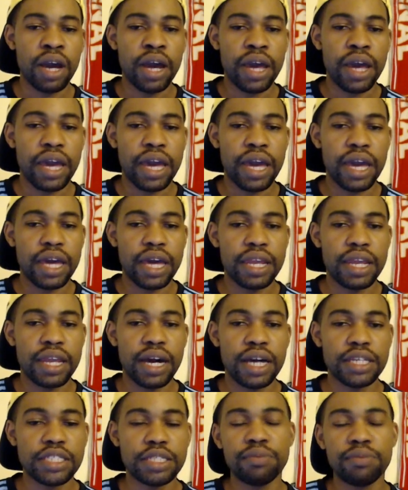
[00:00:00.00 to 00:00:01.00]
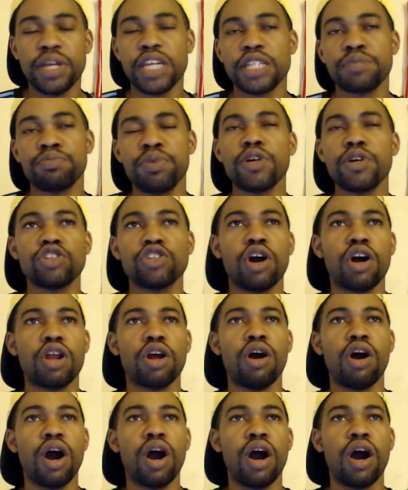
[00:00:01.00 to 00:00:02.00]
And uh, Giménez pretty much
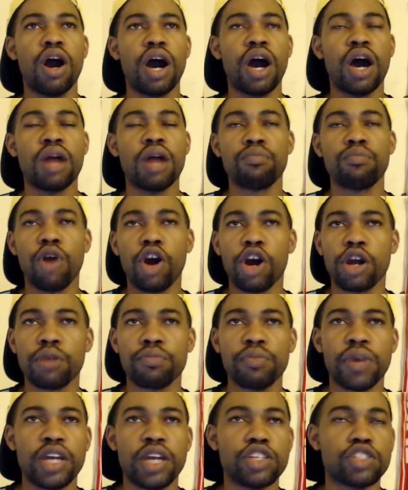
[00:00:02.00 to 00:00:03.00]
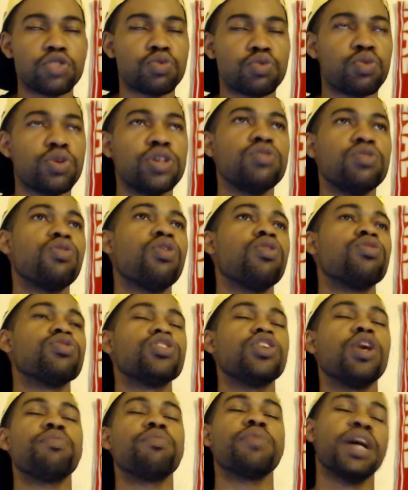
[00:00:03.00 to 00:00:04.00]
on unmarked, man. Just r rose
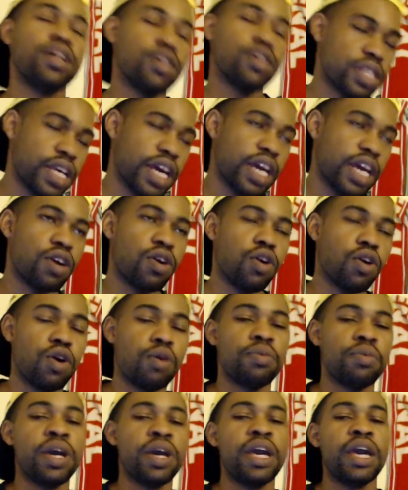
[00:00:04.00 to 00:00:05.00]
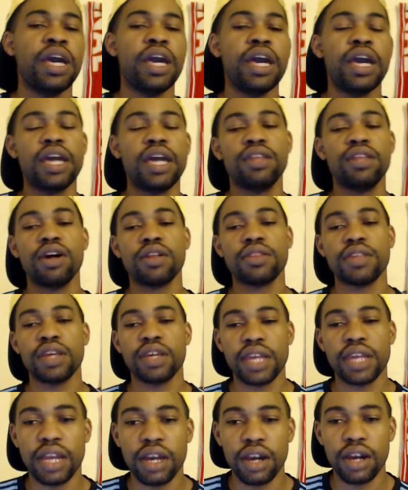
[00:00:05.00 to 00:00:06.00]
up and just headed home, and nothing
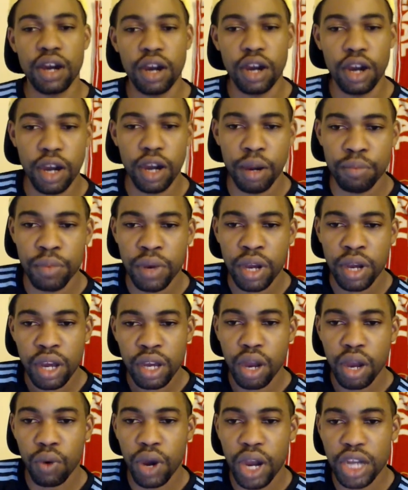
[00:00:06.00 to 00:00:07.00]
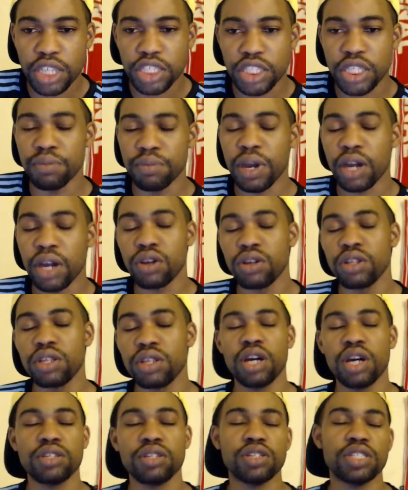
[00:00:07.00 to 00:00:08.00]
that um, Kawashima could
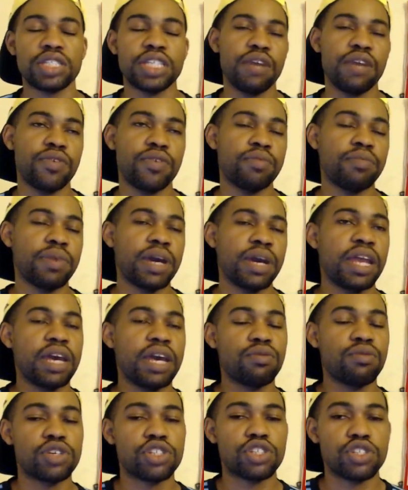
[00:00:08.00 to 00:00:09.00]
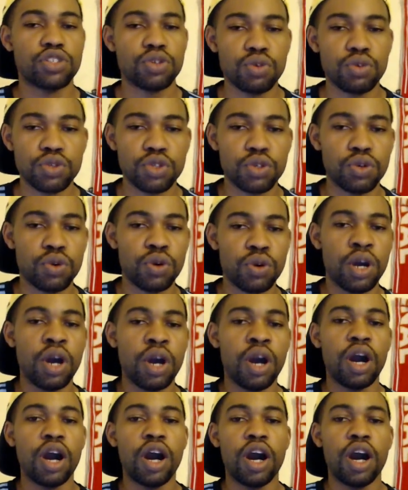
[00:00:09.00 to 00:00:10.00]
done to save it, man. It was two two,
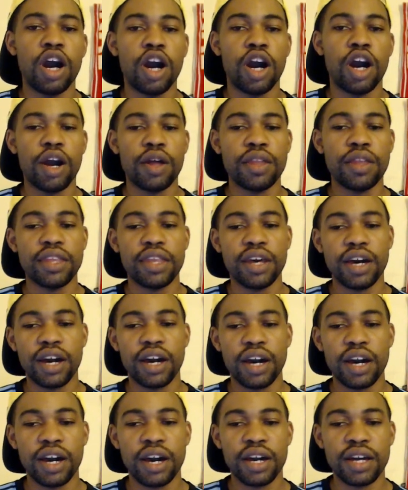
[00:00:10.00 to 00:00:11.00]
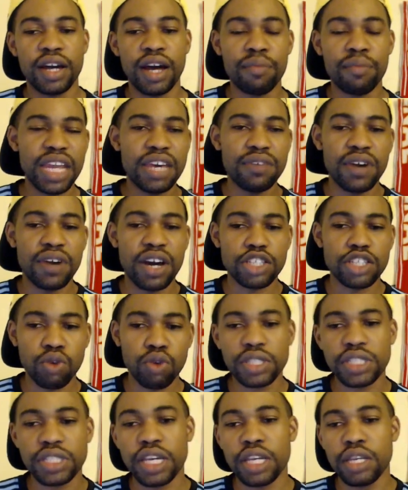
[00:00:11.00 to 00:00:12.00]
uh, and uh, I believe uh,
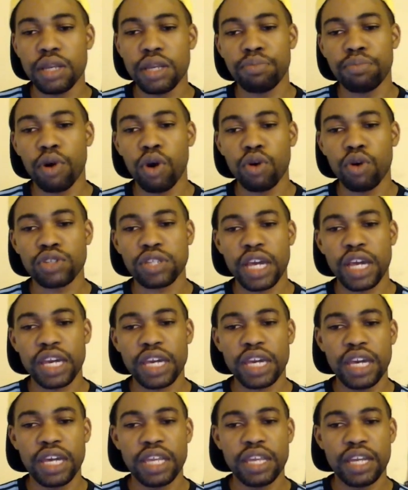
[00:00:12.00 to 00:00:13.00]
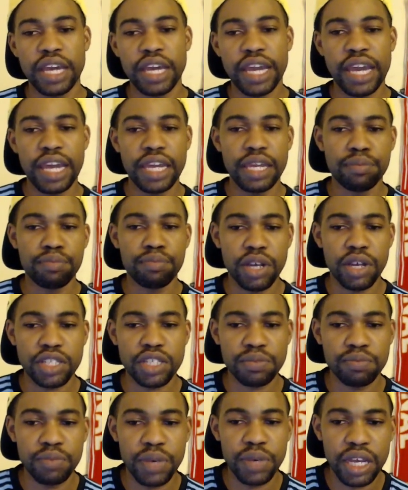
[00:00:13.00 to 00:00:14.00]
Suarez hit the post like in the eighty
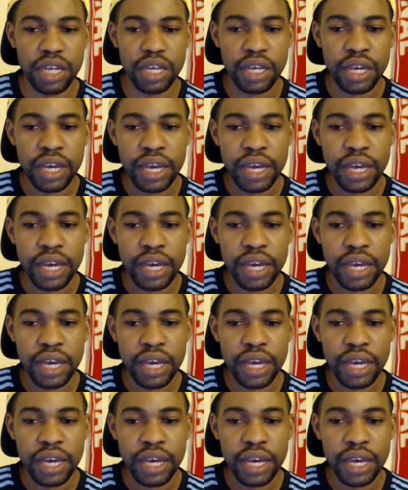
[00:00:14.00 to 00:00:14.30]
plus minute,